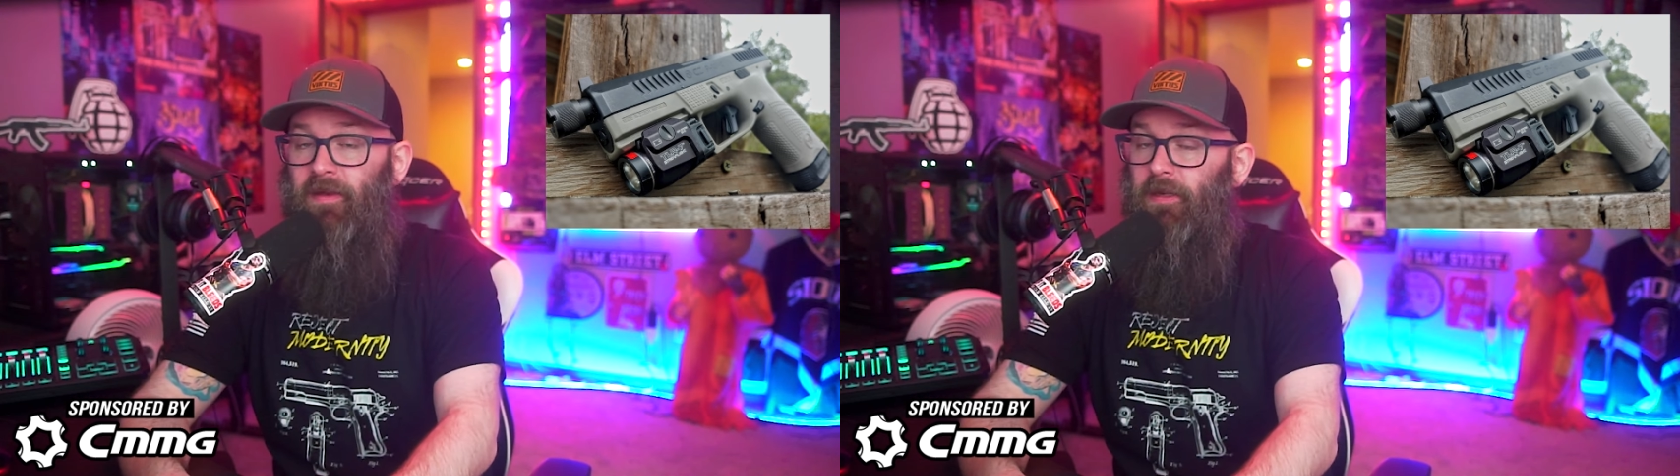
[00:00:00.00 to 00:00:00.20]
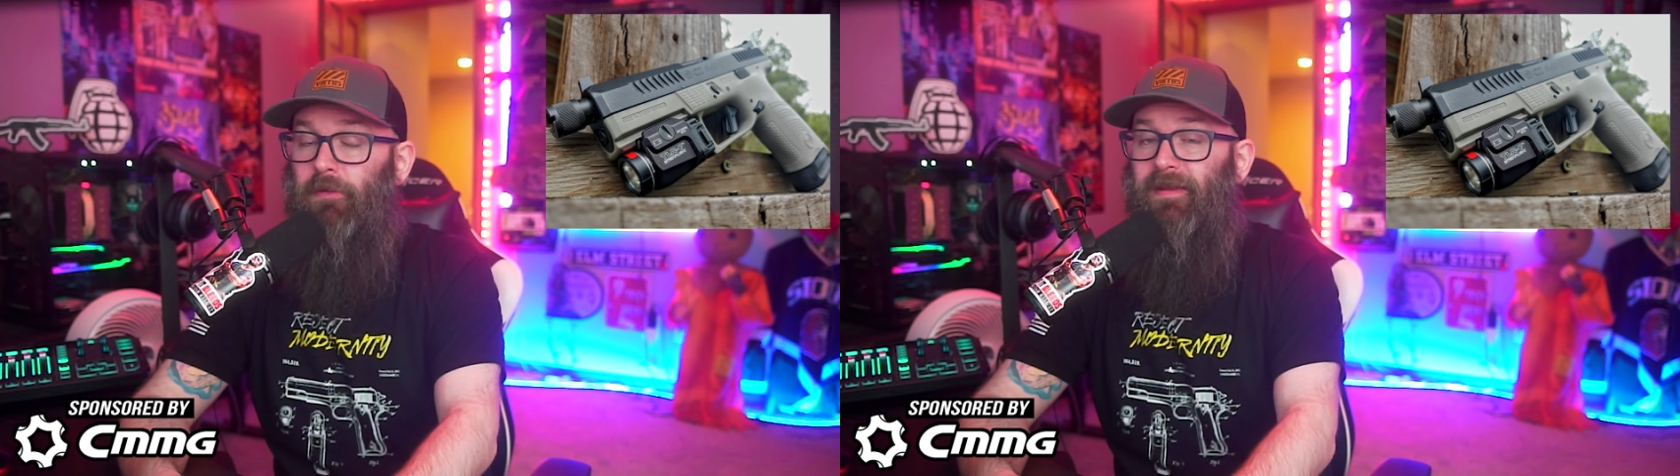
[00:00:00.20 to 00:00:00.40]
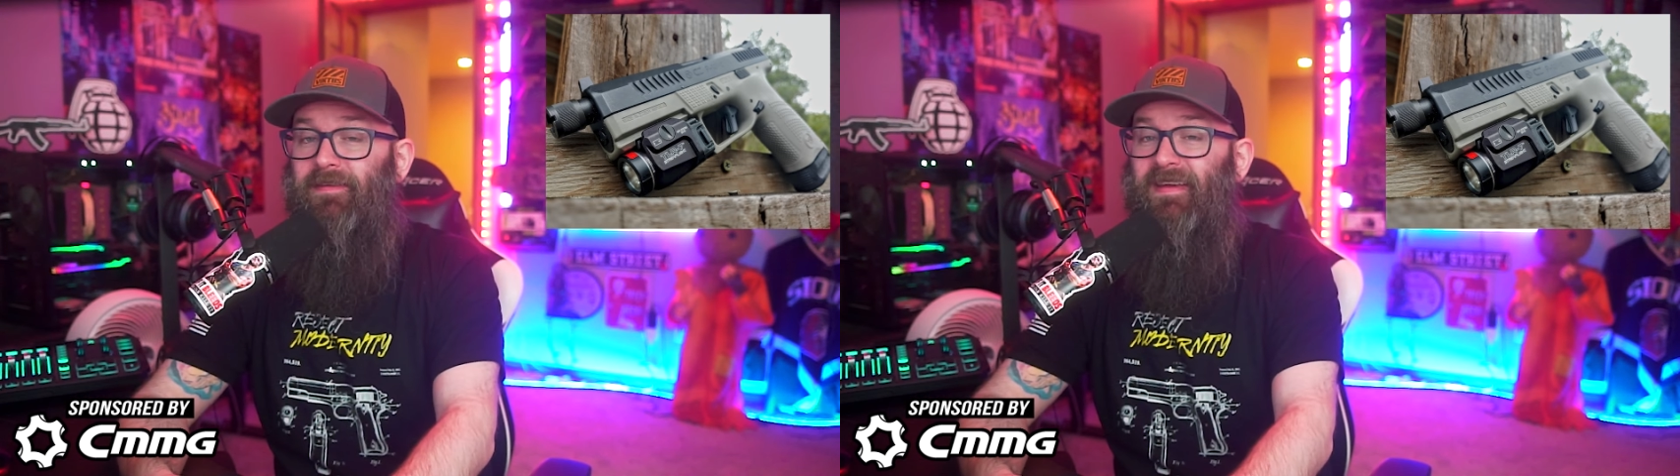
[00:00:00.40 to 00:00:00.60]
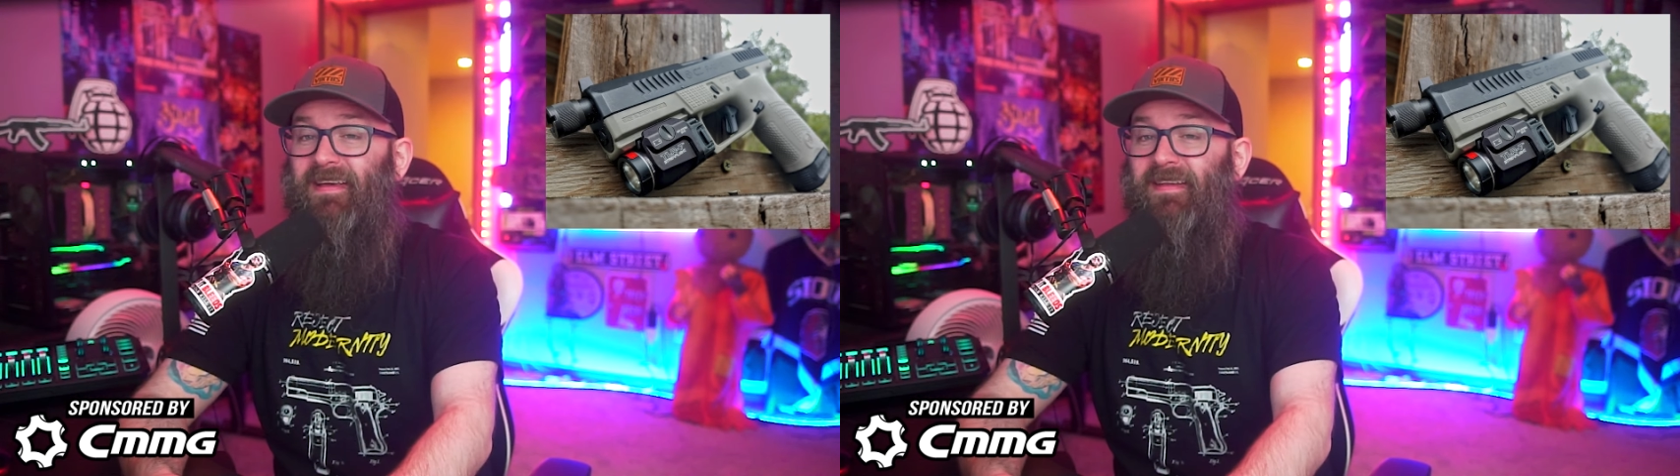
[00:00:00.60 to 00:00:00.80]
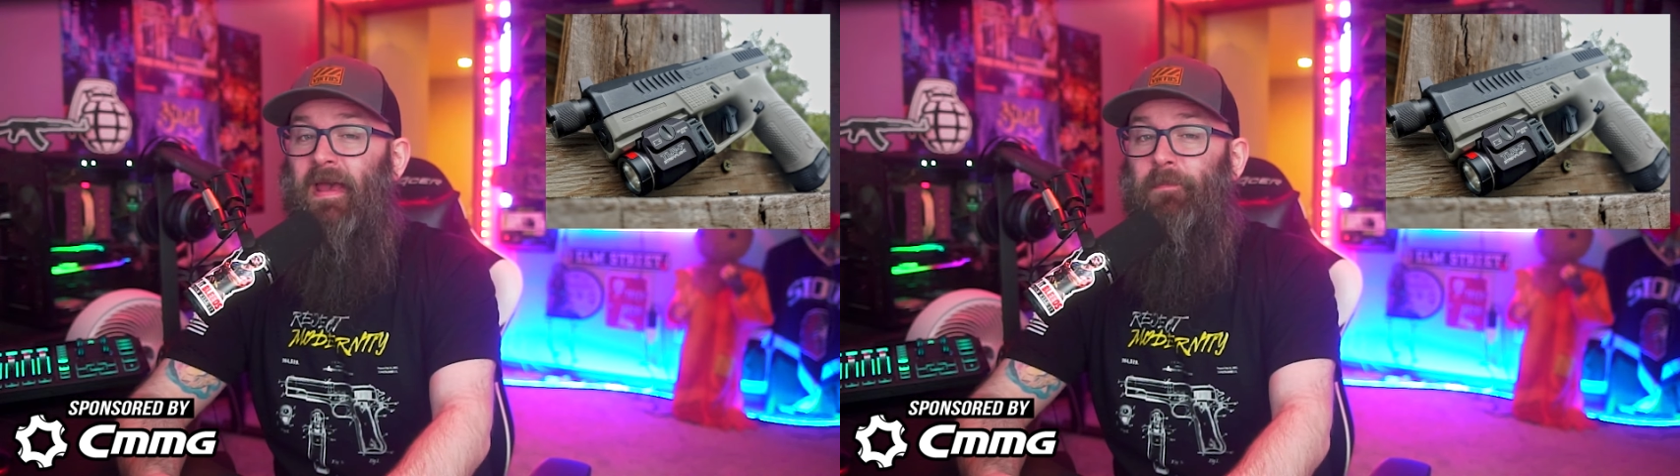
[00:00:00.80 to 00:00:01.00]
You can see
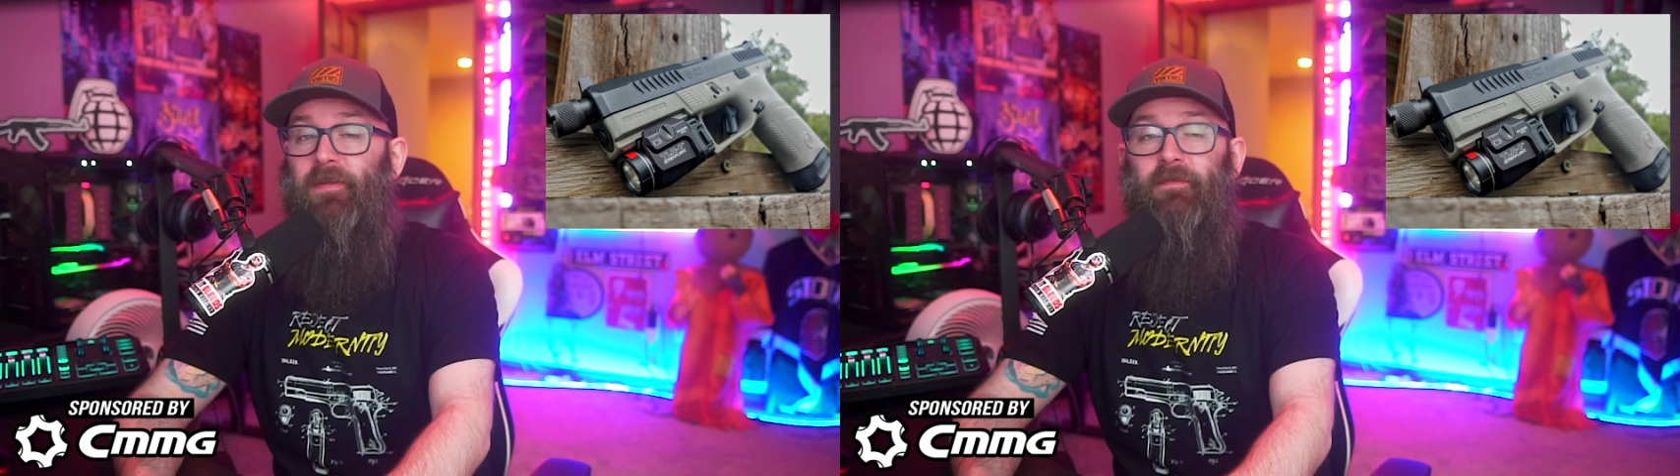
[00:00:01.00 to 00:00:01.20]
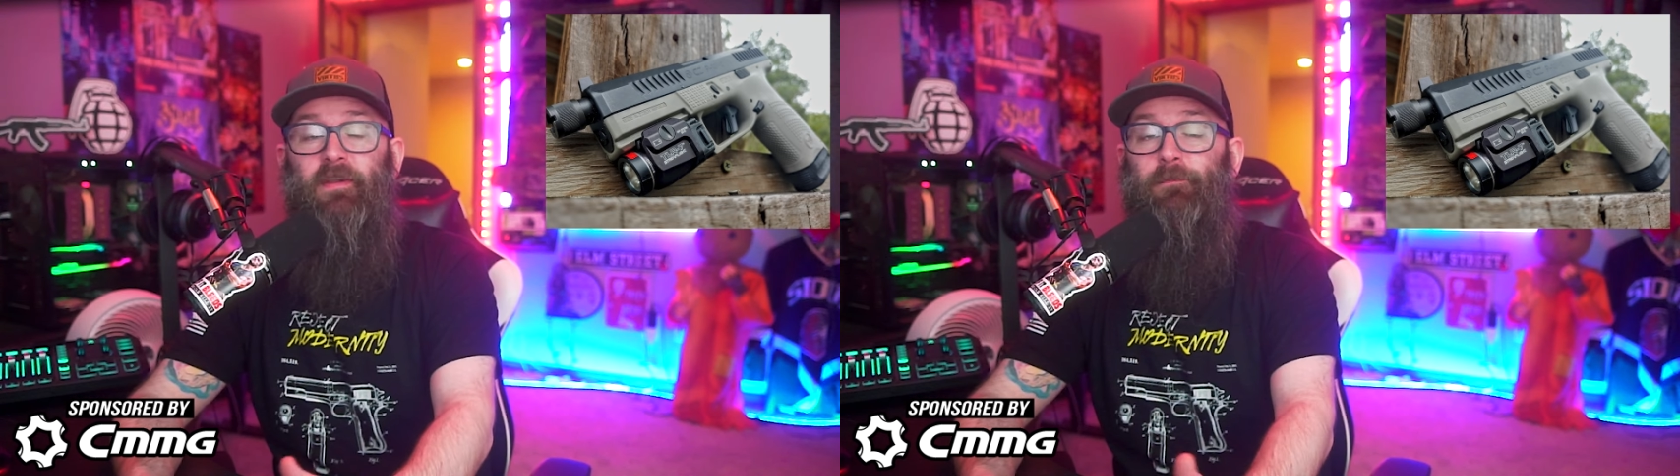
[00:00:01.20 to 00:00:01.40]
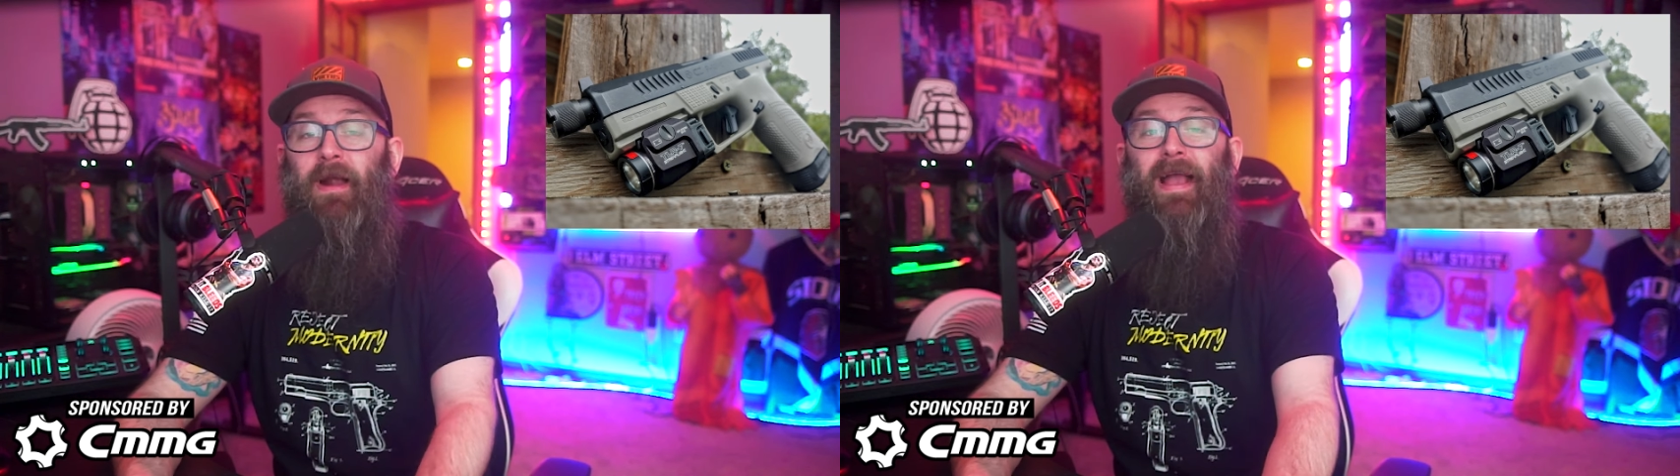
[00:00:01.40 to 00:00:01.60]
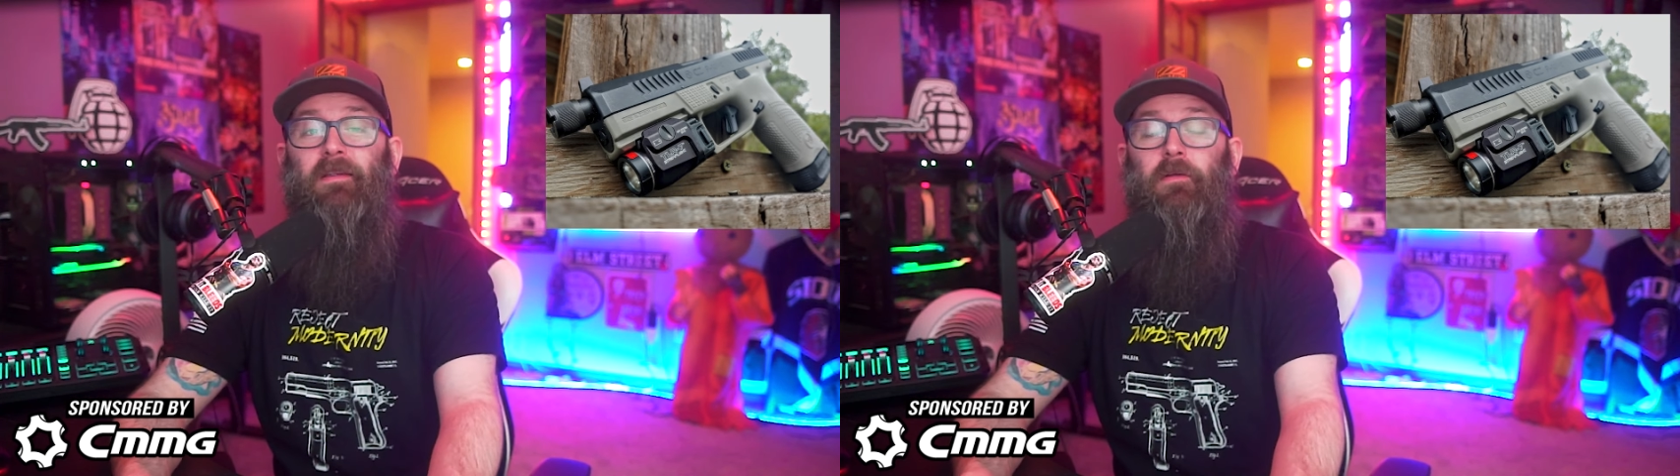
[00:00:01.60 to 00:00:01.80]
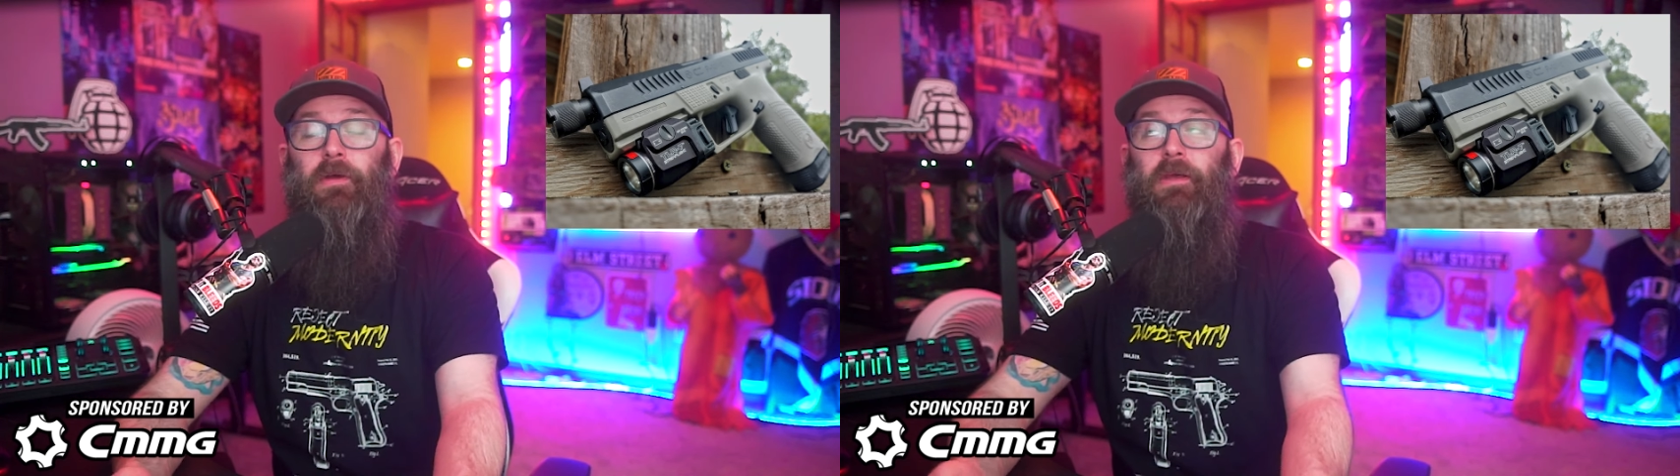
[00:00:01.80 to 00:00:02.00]
examples of its
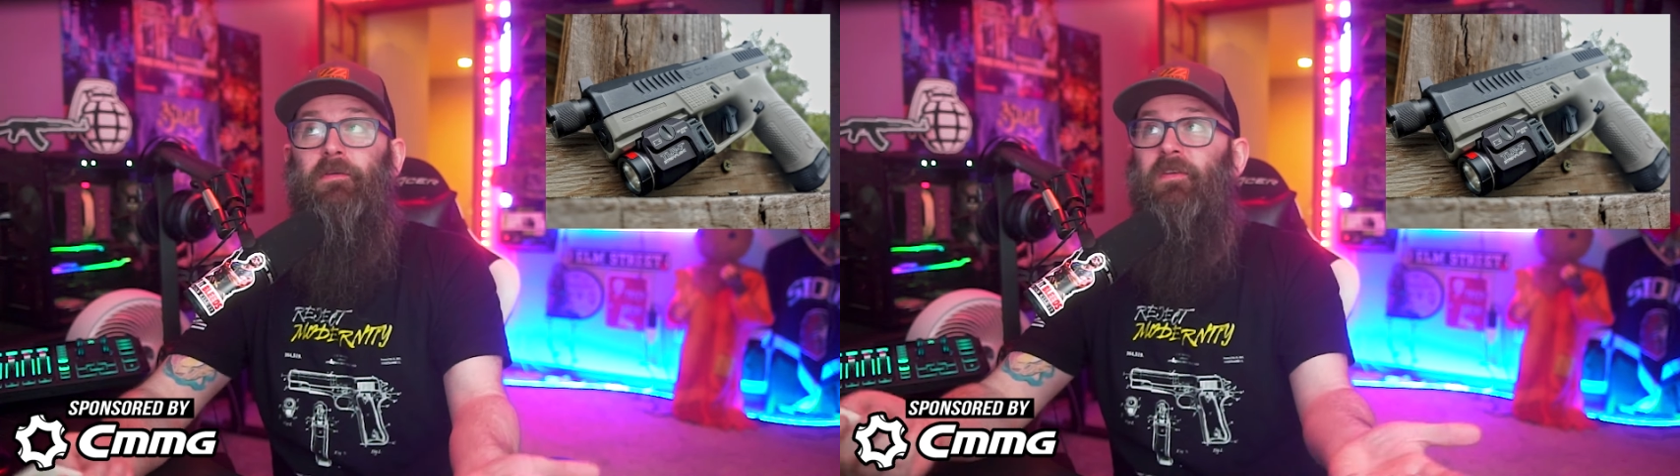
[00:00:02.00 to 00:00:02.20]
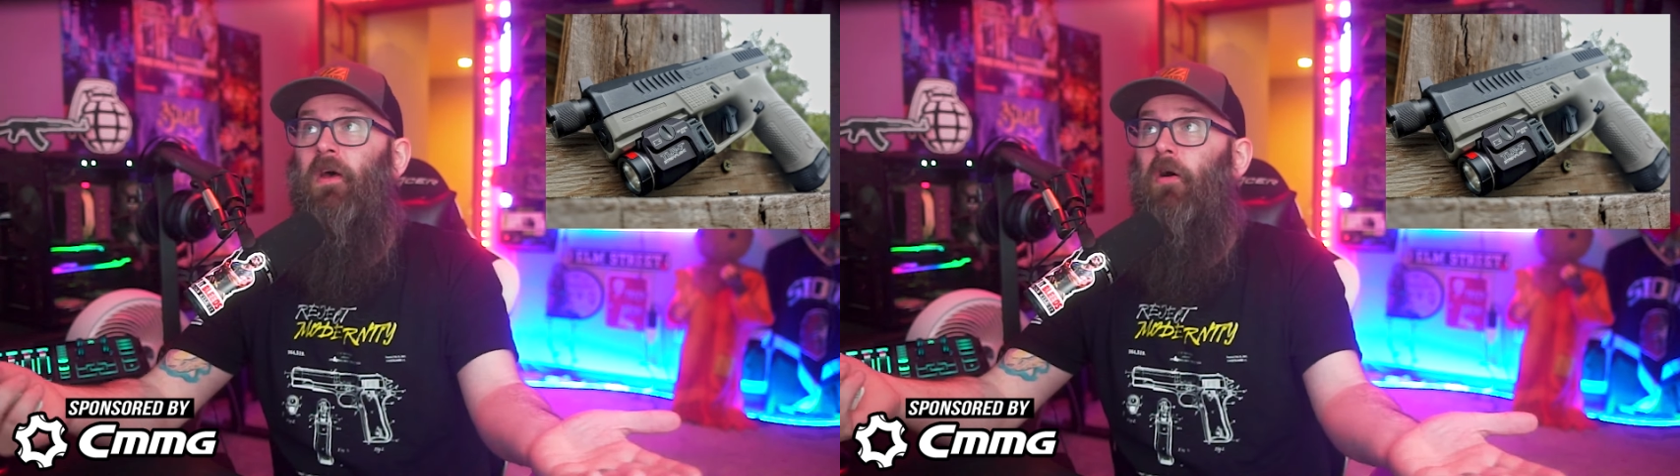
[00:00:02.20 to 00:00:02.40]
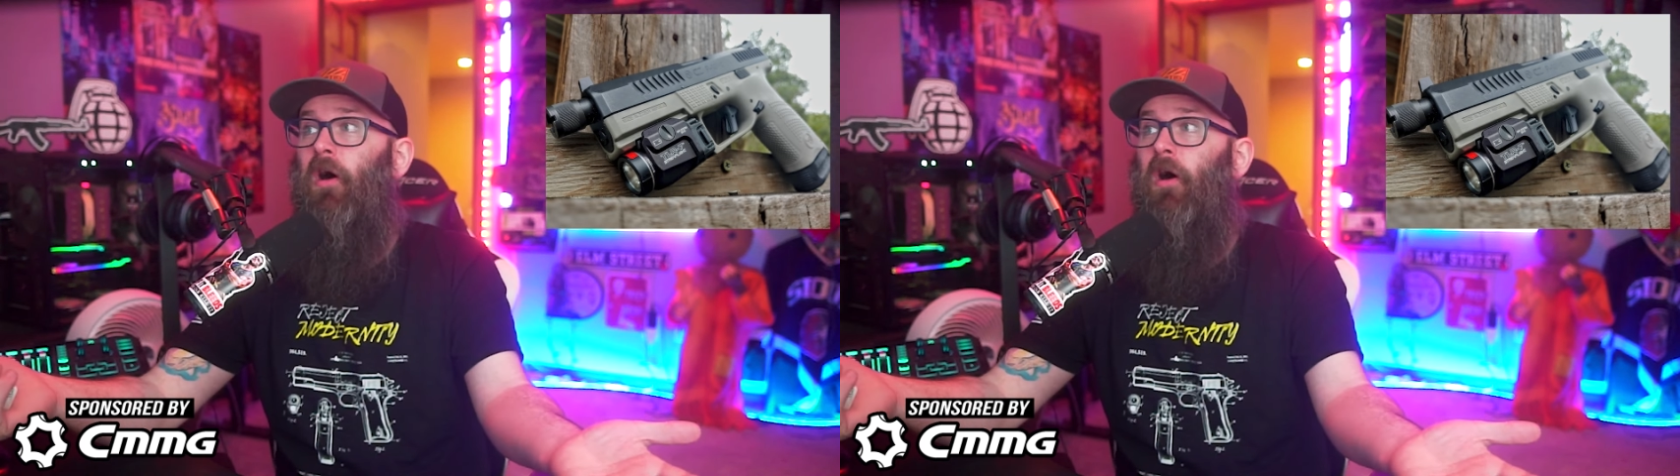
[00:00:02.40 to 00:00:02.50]
practical use